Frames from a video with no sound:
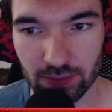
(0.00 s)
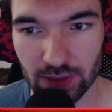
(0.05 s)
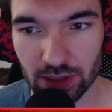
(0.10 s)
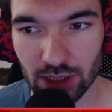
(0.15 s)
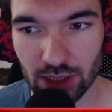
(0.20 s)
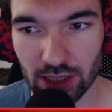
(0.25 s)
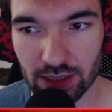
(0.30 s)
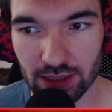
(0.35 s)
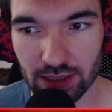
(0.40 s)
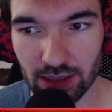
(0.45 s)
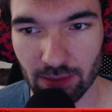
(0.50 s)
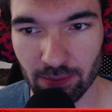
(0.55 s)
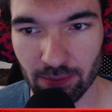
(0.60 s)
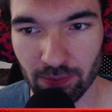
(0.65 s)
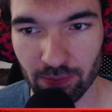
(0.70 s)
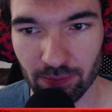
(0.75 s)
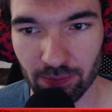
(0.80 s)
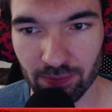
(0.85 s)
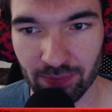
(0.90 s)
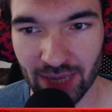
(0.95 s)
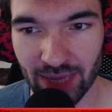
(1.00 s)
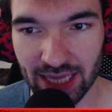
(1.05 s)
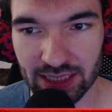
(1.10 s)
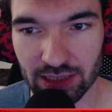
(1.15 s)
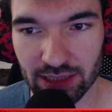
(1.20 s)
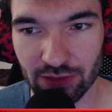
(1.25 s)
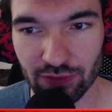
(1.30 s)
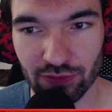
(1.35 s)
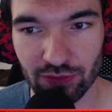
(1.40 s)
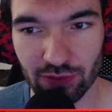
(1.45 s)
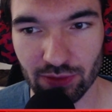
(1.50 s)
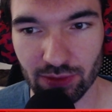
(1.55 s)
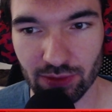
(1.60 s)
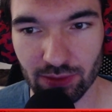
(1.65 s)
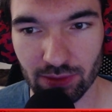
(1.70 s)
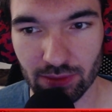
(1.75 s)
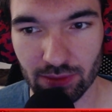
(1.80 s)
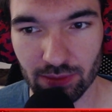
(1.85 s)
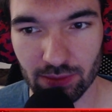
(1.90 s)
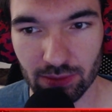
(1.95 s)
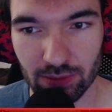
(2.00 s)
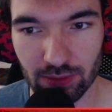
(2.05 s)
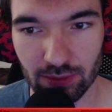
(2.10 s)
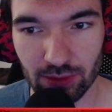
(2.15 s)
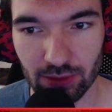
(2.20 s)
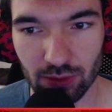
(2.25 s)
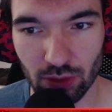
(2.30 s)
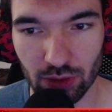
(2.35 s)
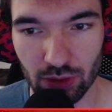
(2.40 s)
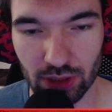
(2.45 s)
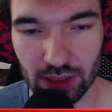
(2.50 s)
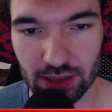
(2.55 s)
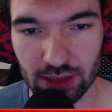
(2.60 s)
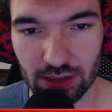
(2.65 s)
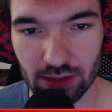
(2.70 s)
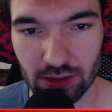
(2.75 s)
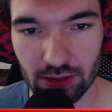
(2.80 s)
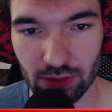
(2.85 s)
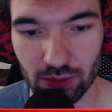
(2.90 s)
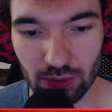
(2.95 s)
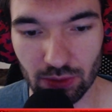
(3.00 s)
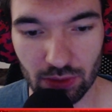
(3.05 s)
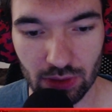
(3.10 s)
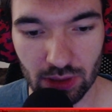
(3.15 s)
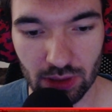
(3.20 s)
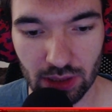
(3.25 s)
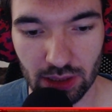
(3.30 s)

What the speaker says: just some passive on this you